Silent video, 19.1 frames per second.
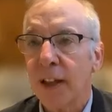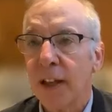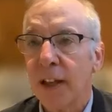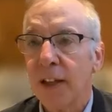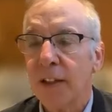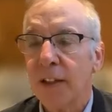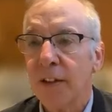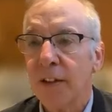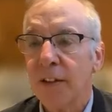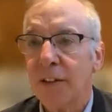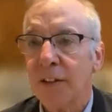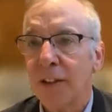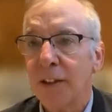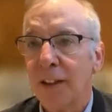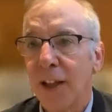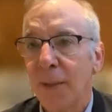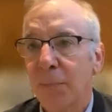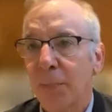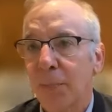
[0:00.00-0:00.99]
and you can see
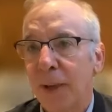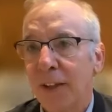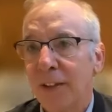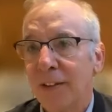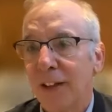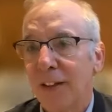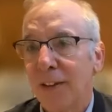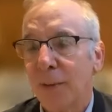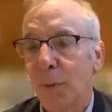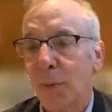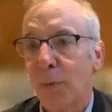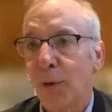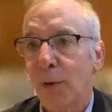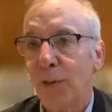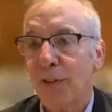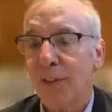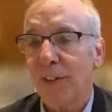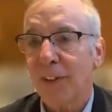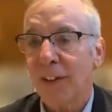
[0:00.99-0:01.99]
that based on the
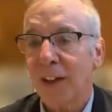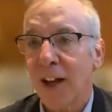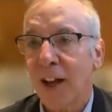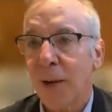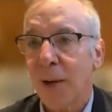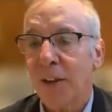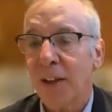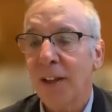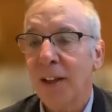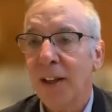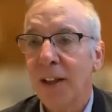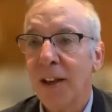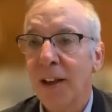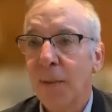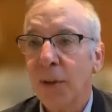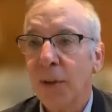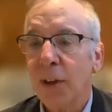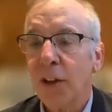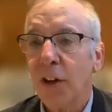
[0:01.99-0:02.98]
performance of the economy.
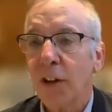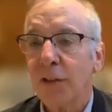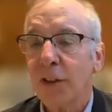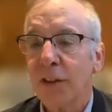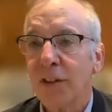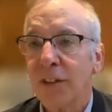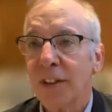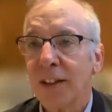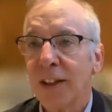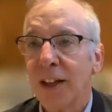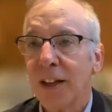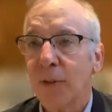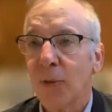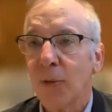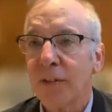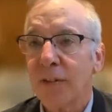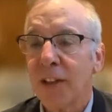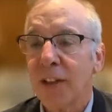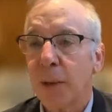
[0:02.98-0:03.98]
But you can also see it on
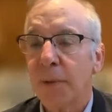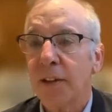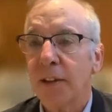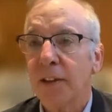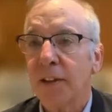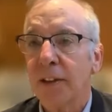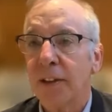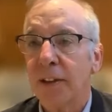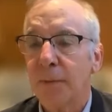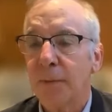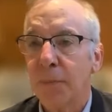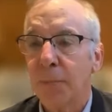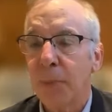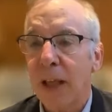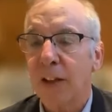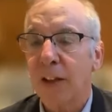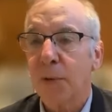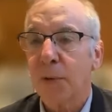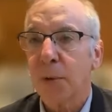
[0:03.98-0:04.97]
what's happening to the
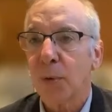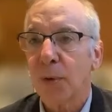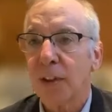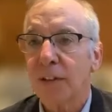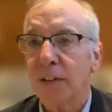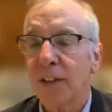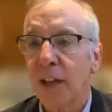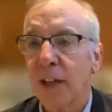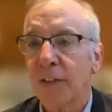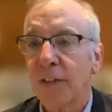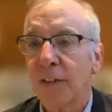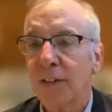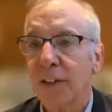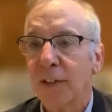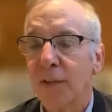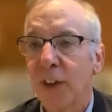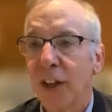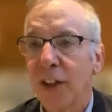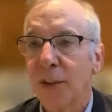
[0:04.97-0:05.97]
balance between savings
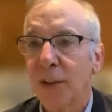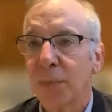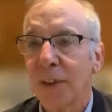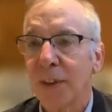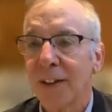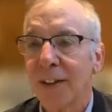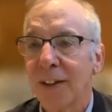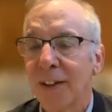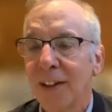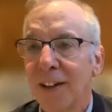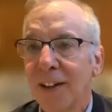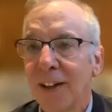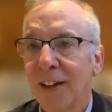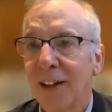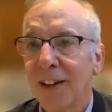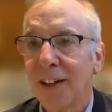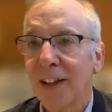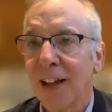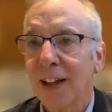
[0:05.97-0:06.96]
and investment.
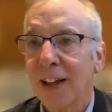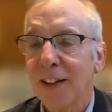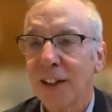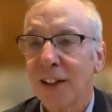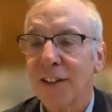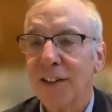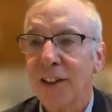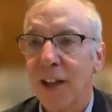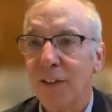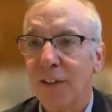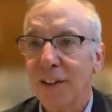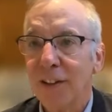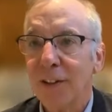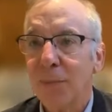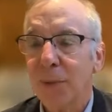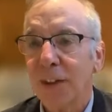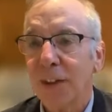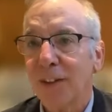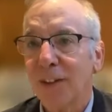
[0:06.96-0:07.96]
A lot less savings
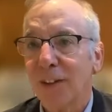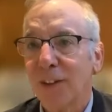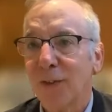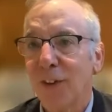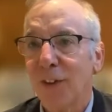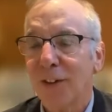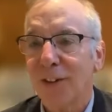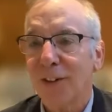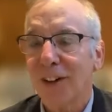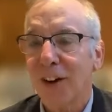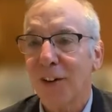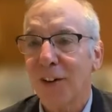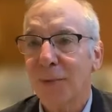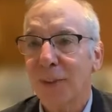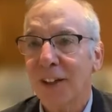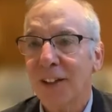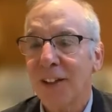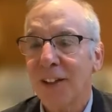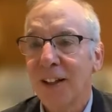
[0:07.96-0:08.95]
because of the federal
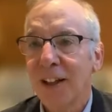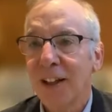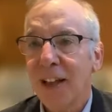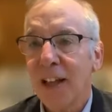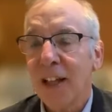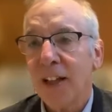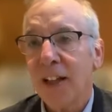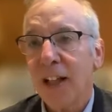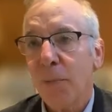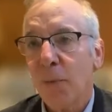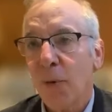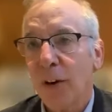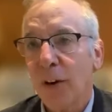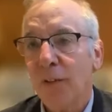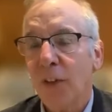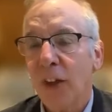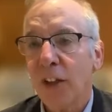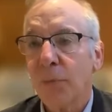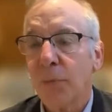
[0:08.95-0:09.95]
government, and a lot more
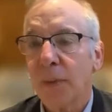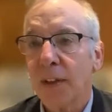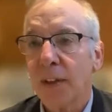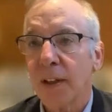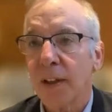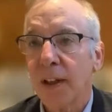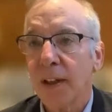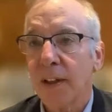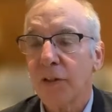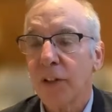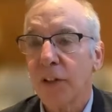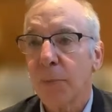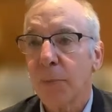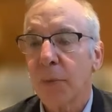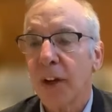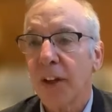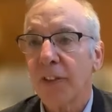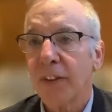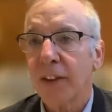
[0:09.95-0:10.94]
investment uh, driven
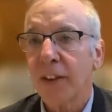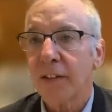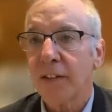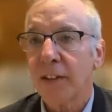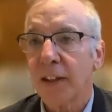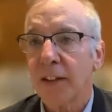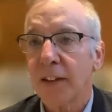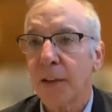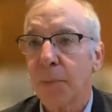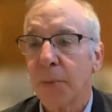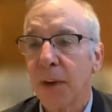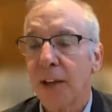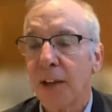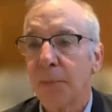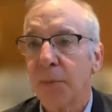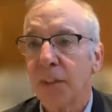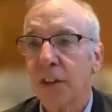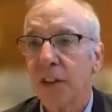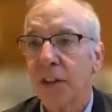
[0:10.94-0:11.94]
by things like the Biden
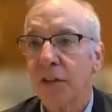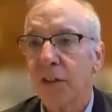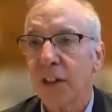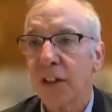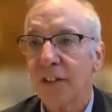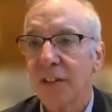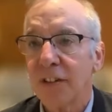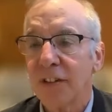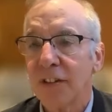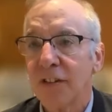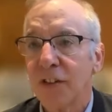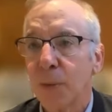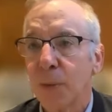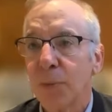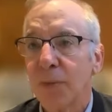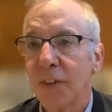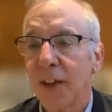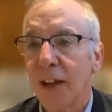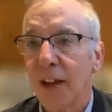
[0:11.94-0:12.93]
administration's
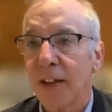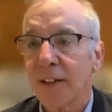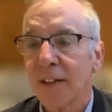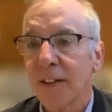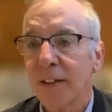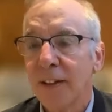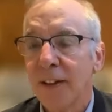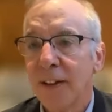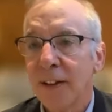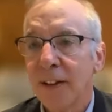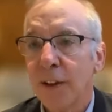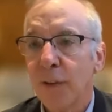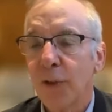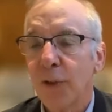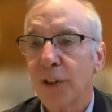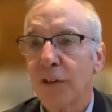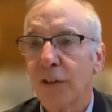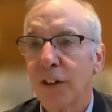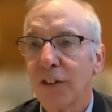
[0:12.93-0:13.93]
CHIPS Act,
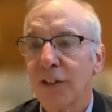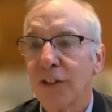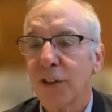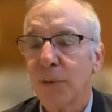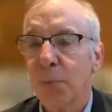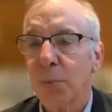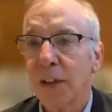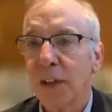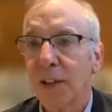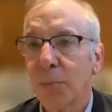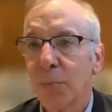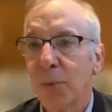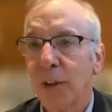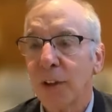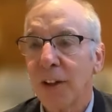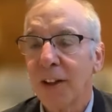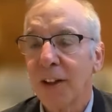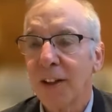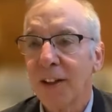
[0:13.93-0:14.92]
infrastructure spending
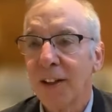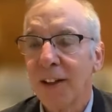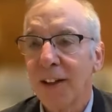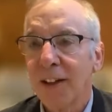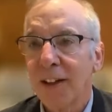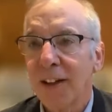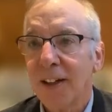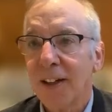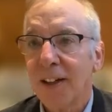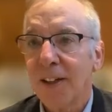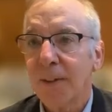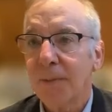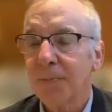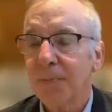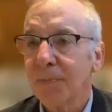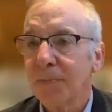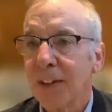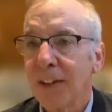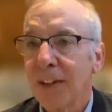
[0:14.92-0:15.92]
bill,
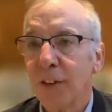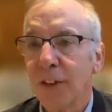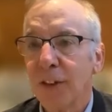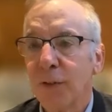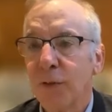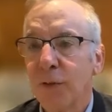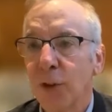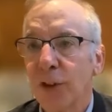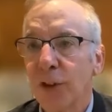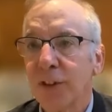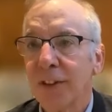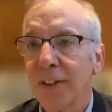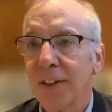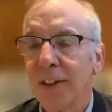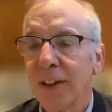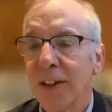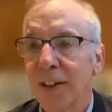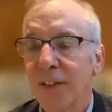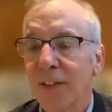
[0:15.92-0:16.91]
um, you know, the
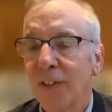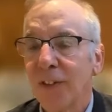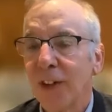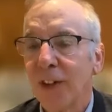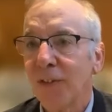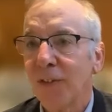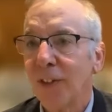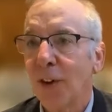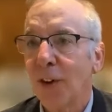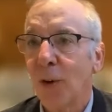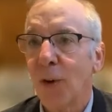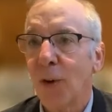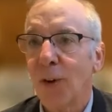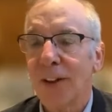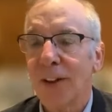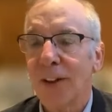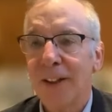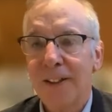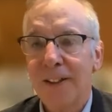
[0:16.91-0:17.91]
conversion of, of the
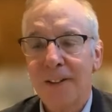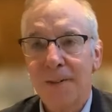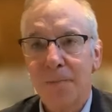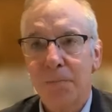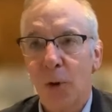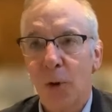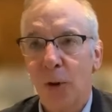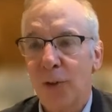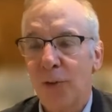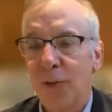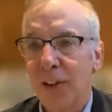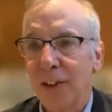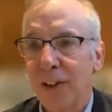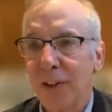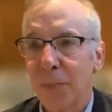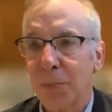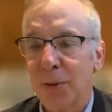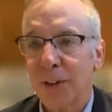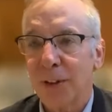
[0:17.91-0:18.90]
whole motor
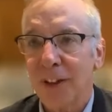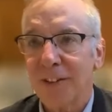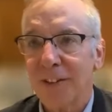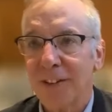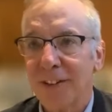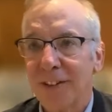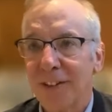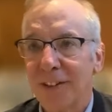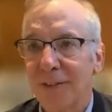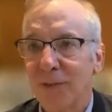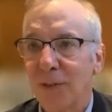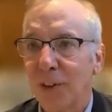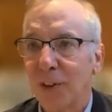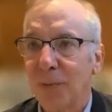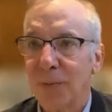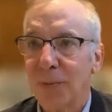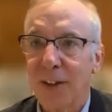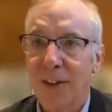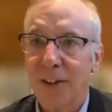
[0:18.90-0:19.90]
vehicle productions
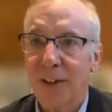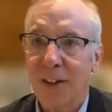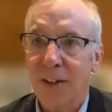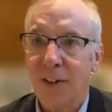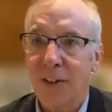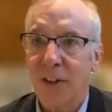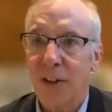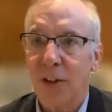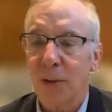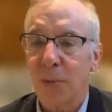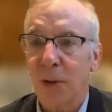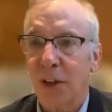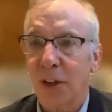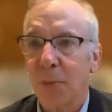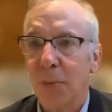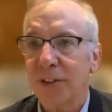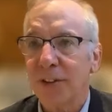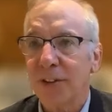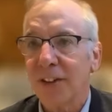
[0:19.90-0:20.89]
from internal
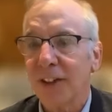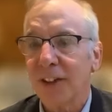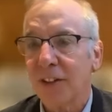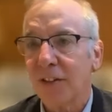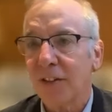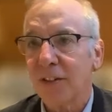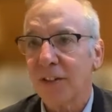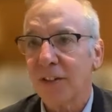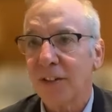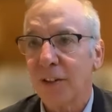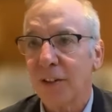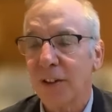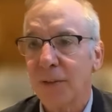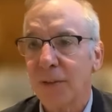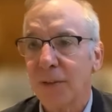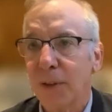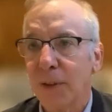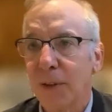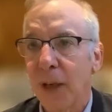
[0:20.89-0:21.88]
combustion engines to,
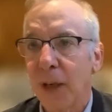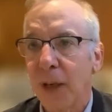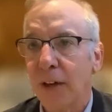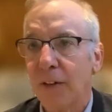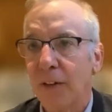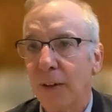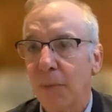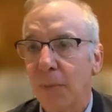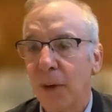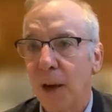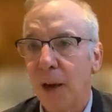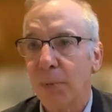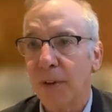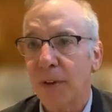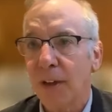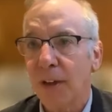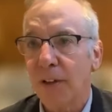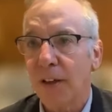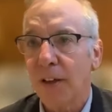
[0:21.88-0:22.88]
to battery
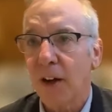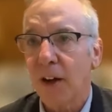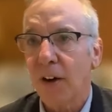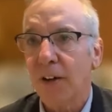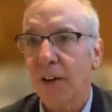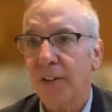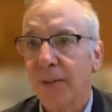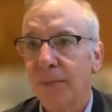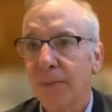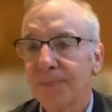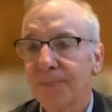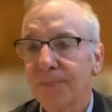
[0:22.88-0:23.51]
operated cars.